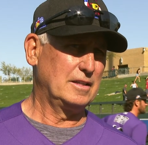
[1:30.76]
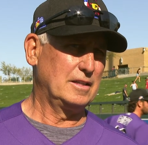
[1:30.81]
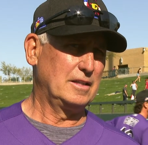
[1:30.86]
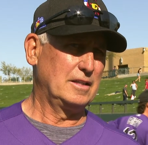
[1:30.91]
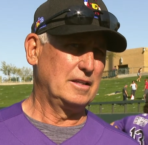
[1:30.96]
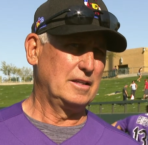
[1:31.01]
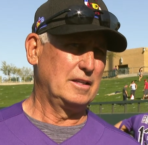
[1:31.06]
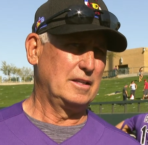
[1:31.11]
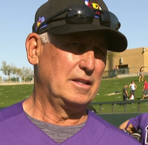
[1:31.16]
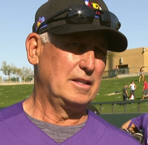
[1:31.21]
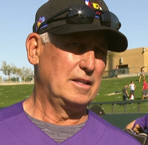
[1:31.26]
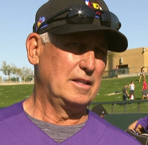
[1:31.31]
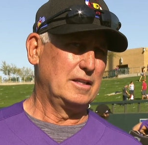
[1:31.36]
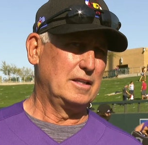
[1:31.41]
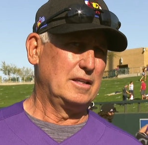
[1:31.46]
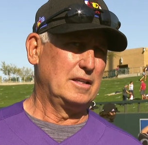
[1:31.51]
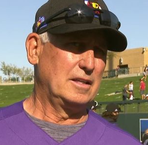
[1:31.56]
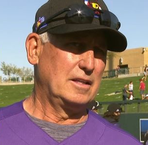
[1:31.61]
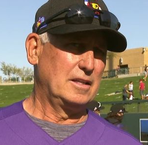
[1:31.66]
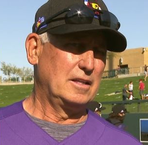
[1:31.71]

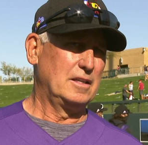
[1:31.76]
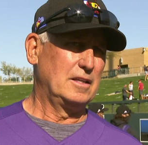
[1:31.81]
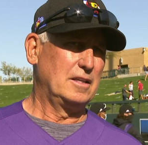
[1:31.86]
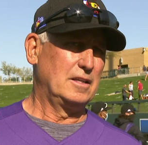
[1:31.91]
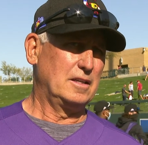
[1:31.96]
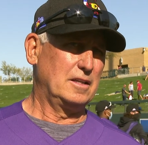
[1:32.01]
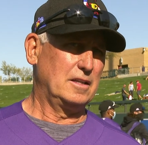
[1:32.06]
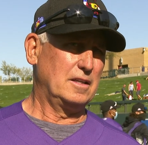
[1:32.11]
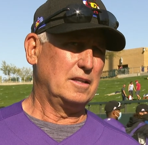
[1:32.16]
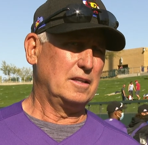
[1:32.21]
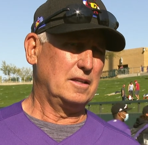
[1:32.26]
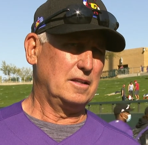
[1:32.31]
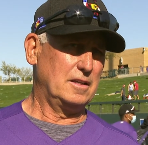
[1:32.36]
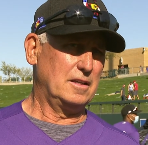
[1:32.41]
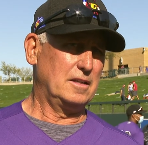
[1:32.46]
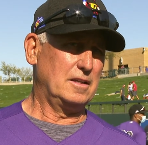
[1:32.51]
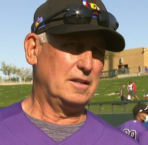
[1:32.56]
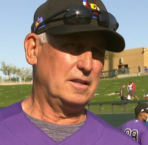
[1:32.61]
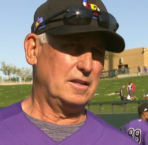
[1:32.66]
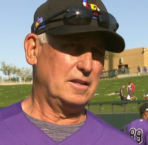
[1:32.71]
[no speech]